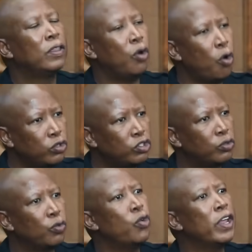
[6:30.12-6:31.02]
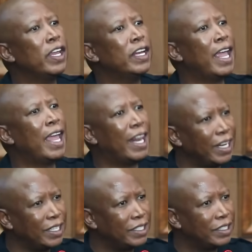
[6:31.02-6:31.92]
Those who
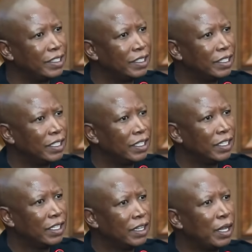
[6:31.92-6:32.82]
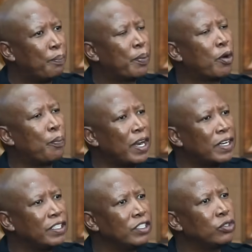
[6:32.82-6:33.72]
inherit the
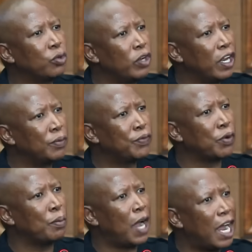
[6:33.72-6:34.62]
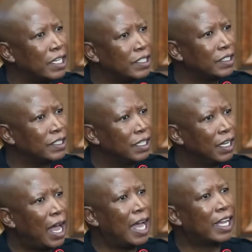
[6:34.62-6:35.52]
property stolen from us
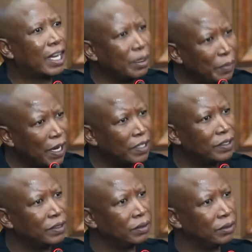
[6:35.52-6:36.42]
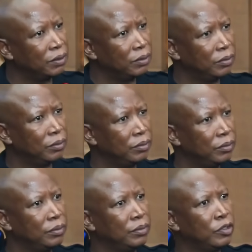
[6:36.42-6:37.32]
are criminals.
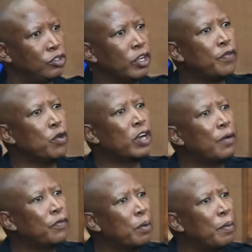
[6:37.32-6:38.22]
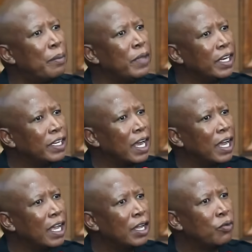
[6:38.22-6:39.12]
So if you come from
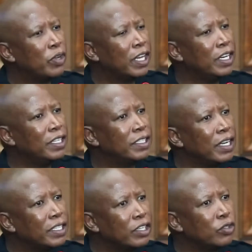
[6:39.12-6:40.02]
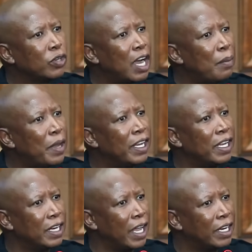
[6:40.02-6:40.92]
America with an intention to come and
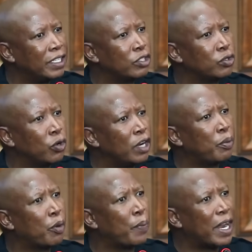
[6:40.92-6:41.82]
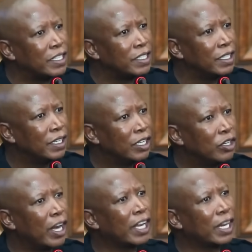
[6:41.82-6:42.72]
inherit a stolen property,
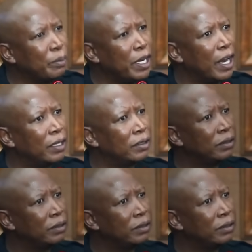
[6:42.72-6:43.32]
you are a criminal.